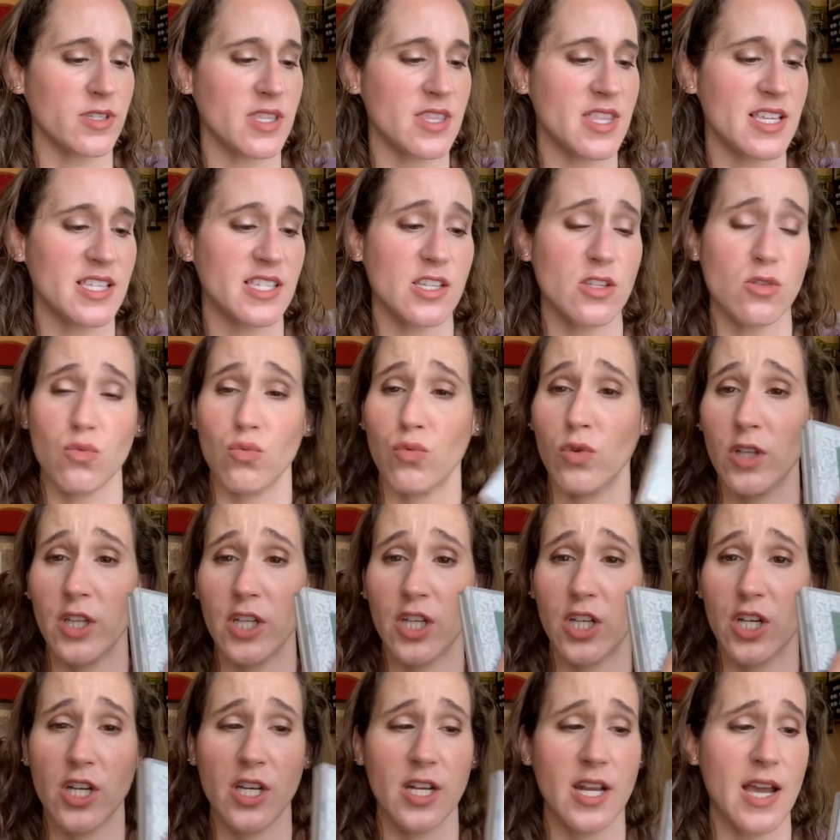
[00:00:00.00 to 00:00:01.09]
And this is really
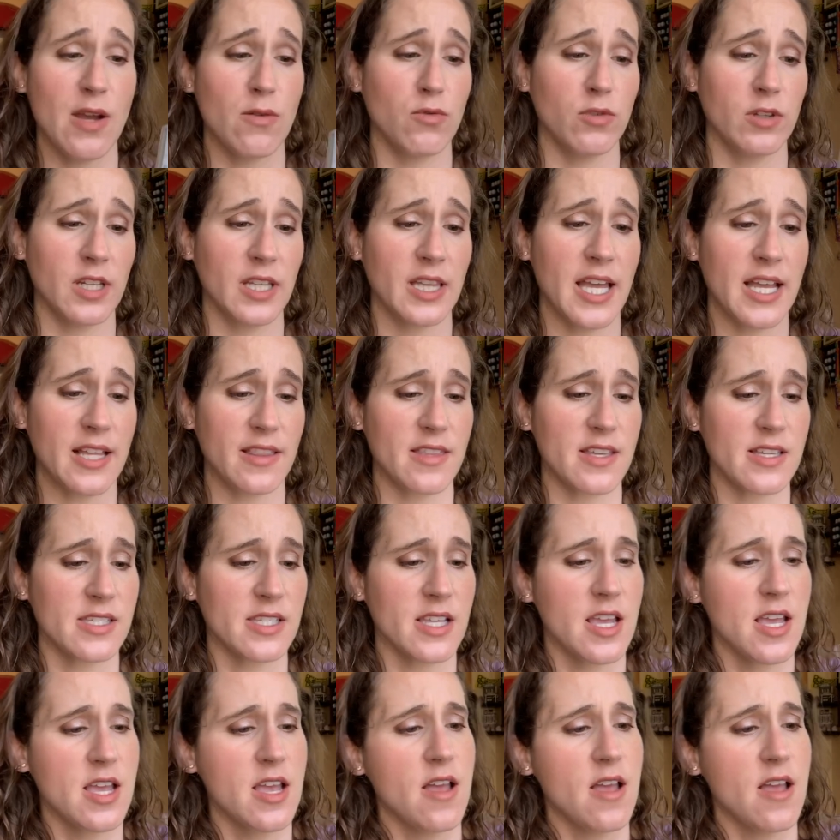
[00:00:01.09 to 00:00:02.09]
good. I really like this.